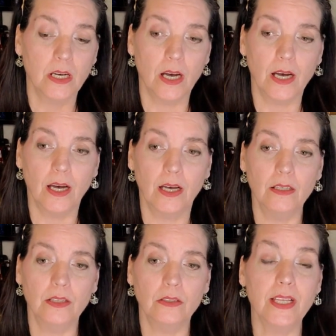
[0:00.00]
uh,
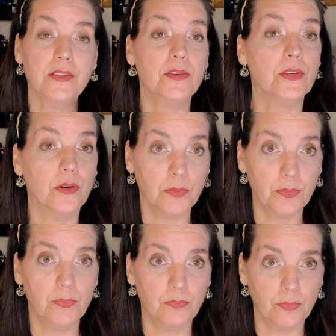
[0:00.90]
lesser known
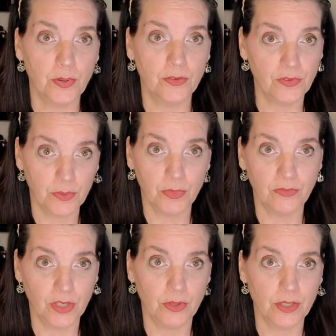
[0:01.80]
perfume
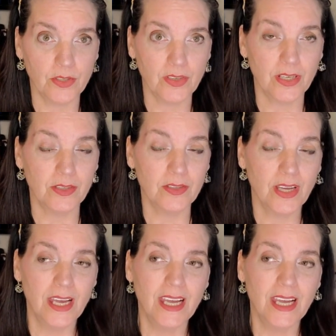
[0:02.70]
reviewers because